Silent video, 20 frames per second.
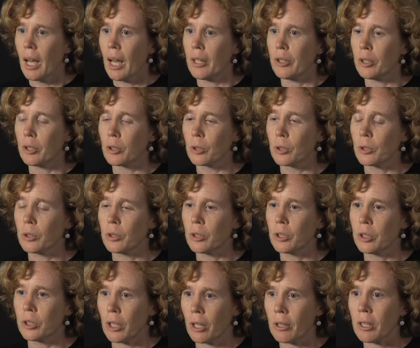you're
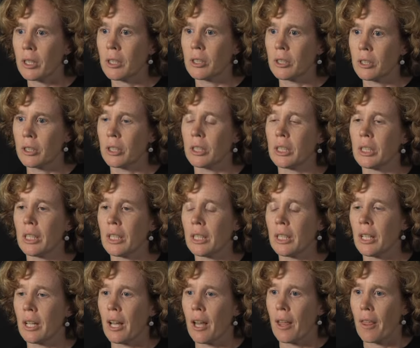starting to
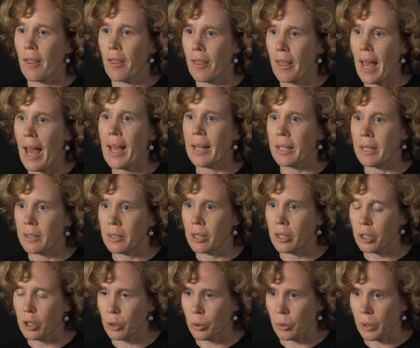see that
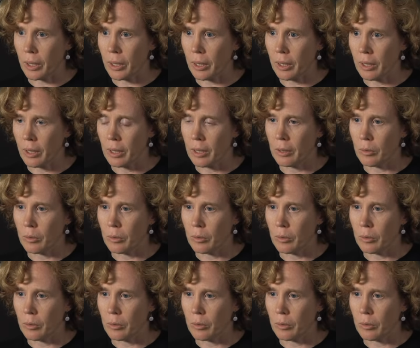industry,